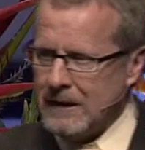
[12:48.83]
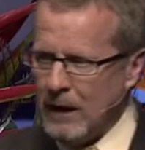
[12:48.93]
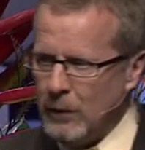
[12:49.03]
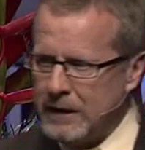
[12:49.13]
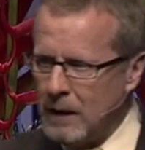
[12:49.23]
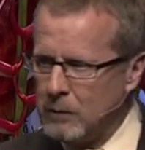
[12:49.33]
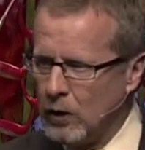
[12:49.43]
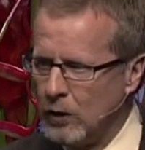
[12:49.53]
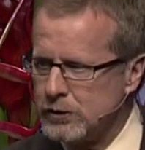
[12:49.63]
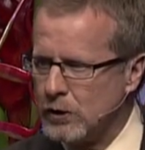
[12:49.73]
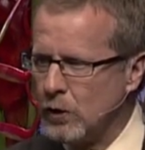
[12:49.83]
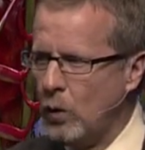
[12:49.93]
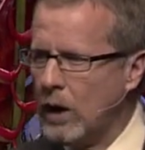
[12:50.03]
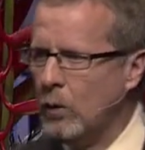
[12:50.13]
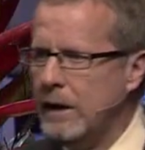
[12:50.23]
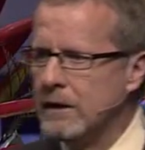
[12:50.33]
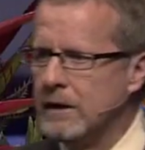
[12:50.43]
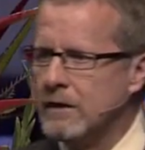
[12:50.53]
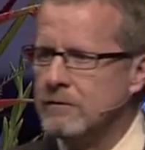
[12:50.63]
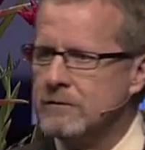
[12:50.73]
Now we come closer to where we
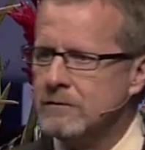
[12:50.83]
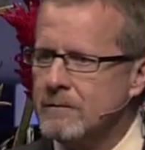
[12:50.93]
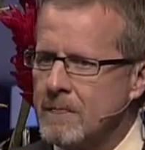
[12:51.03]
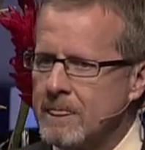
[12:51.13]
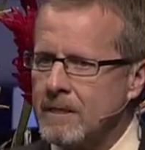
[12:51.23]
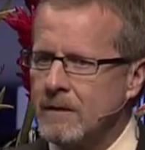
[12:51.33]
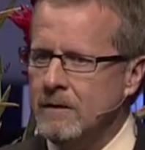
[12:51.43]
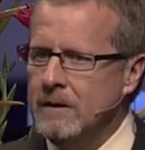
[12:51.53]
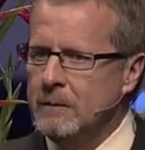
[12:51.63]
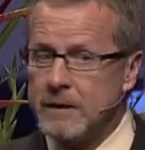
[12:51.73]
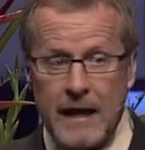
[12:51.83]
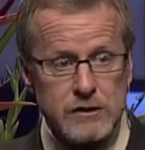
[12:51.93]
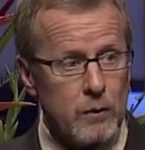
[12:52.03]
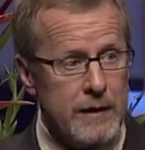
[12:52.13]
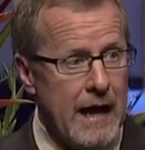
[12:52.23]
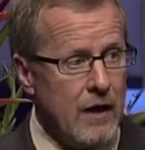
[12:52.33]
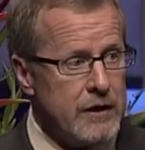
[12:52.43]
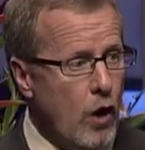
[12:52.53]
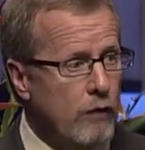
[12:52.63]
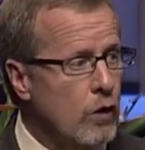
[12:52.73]
live. But that's a
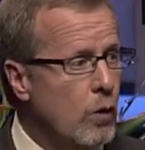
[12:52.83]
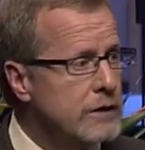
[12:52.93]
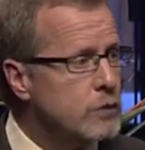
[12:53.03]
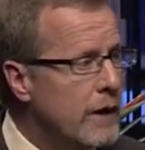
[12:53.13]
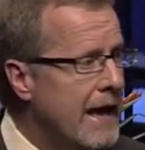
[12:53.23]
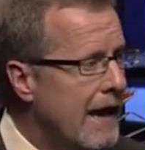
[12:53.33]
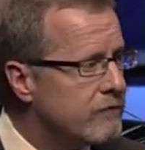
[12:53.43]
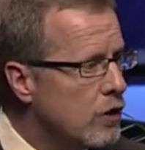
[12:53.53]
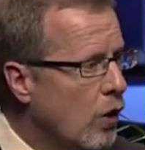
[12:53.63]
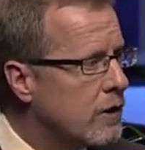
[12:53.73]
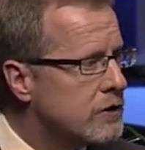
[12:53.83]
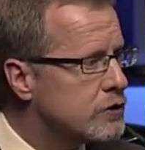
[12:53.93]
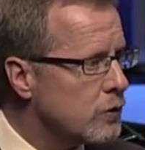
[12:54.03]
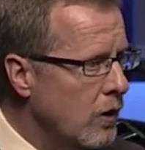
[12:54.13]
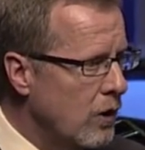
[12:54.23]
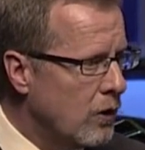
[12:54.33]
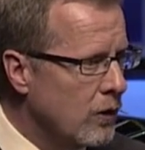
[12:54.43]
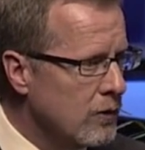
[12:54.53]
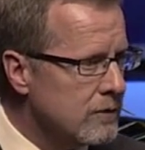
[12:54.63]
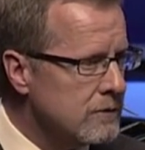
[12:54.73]
reality over which we have no control.
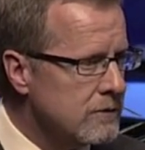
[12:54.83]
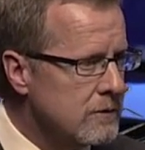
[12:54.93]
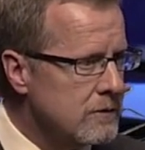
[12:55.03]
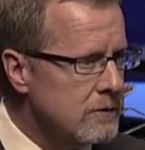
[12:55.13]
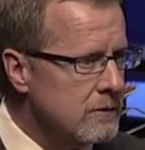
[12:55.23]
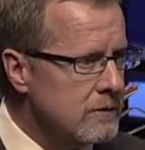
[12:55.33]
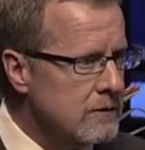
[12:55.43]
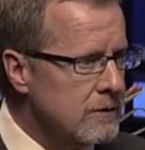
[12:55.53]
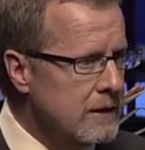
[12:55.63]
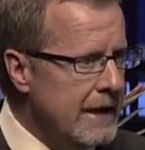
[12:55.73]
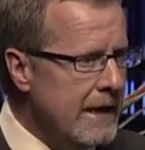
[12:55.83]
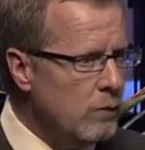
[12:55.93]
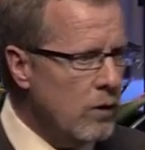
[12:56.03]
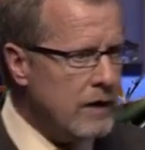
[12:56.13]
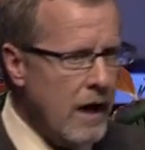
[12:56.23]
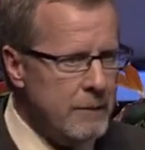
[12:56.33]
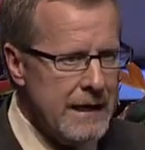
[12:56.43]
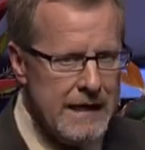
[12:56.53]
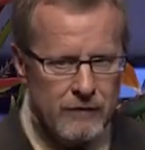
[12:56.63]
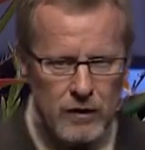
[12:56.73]
It will come
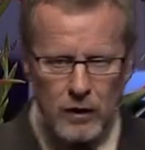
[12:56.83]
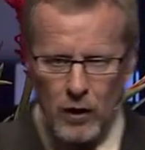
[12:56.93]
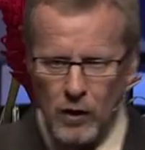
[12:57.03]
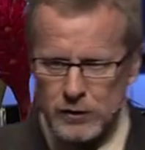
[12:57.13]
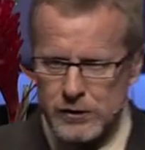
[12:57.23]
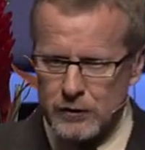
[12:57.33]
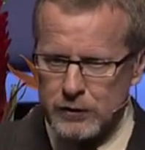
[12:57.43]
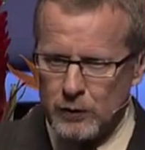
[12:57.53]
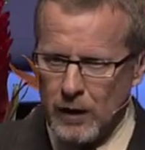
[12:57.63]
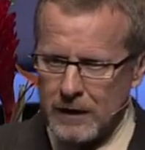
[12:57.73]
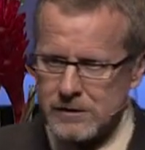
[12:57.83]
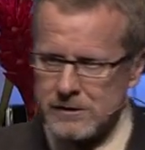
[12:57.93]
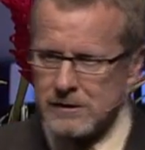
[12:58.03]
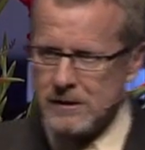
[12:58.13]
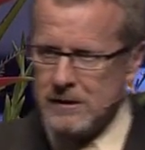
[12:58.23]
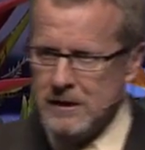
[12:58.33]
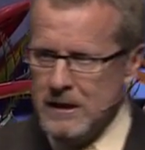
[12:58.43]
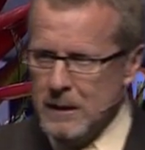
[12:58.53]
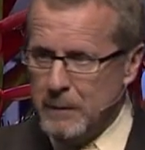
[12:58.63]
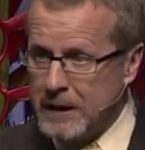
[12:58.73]
even closer to us
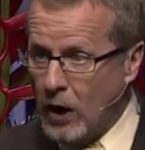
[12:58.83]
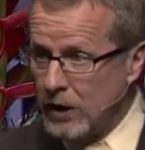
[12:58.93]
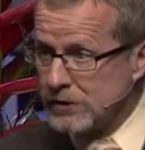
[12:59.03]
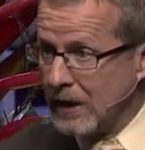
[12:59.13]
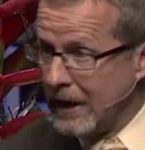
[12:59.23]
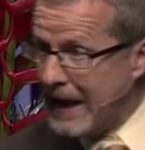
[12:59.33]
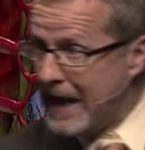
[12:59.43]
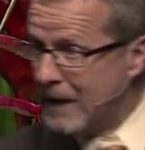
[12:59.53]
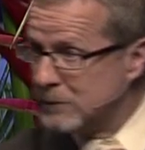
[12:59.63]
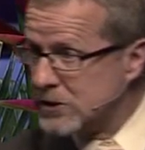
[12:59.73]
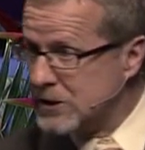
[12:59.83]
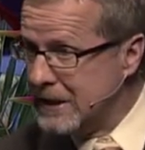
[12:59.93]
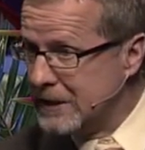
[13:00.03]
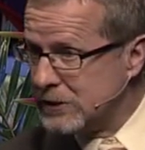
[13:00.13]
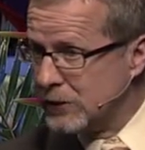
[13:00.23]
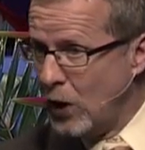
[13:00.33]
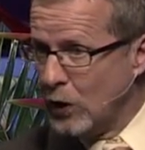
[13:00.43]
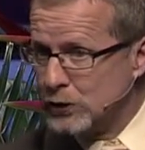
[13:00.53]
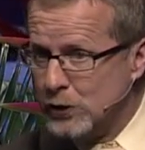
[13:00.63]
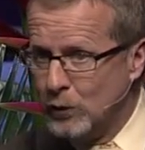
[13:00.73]
because the Lamb seeks
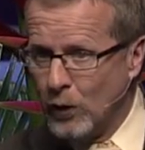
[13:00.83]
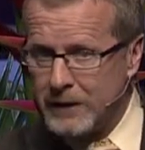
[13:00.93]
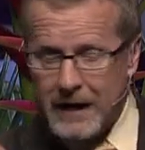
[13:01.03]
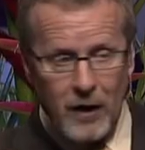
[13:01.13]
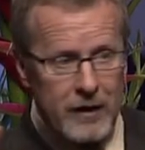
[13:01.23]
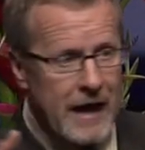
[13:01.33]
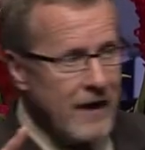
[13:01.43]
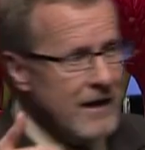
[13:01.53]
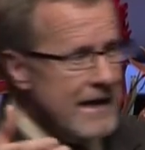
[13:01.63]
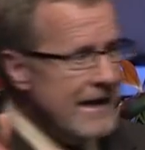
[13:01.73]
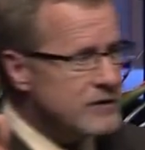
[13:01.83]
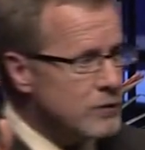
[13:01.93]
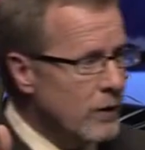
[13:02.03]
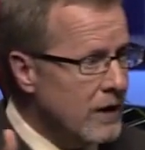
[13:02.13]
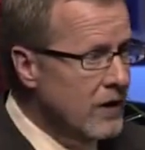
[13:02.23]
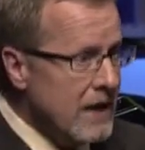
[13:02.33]
those who will carry out its will.